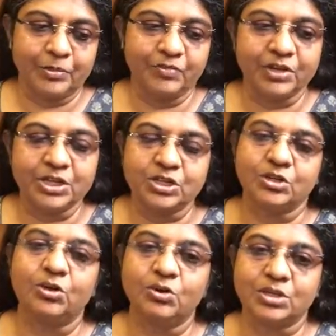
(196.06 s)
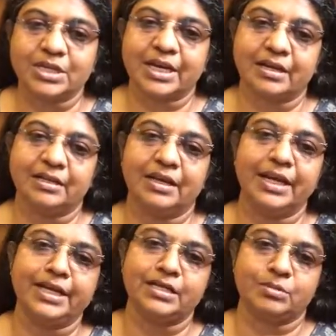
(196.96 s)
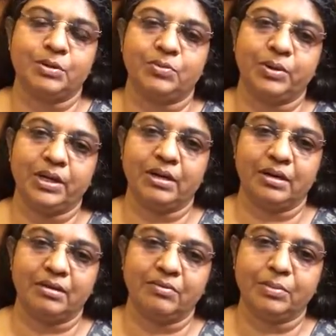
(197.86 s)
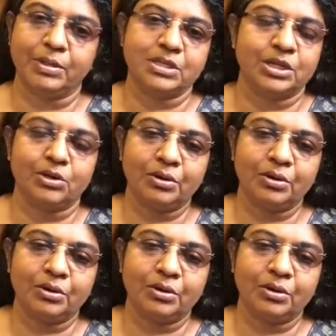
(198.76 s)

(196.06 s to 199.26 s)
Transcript: which looks at the links between women's